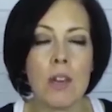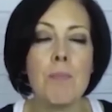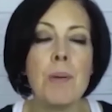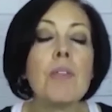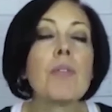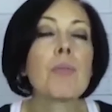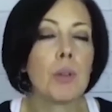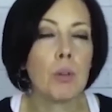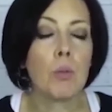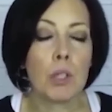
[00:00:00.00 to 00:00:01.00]
They've been
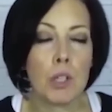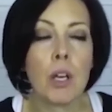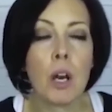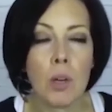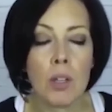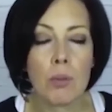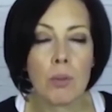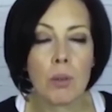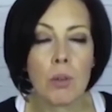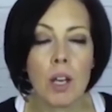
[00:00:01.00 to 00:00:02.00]
through what you're going
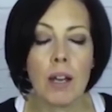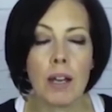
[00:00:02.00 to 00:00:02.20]
through.